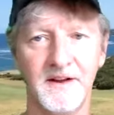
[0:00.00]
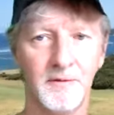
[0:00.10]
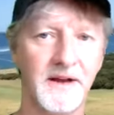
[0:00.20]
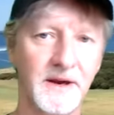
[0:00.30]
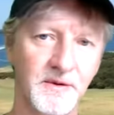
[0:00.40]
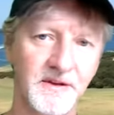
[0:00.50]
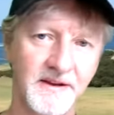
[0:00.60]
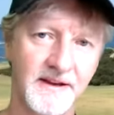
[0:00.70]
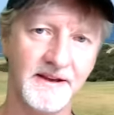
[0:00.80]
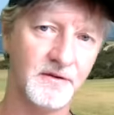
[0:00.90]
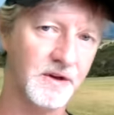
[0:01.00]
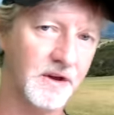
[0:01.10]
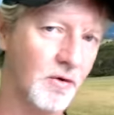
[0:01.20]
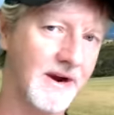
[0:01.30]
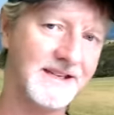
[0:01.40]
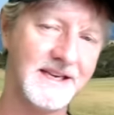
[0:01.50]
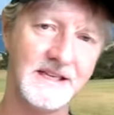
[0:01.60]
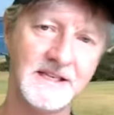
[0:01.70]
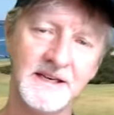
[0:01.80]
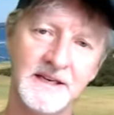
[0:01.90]
you know, playing with your kids or your
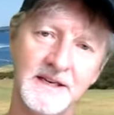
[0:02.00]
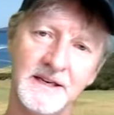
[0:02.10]
grandkids,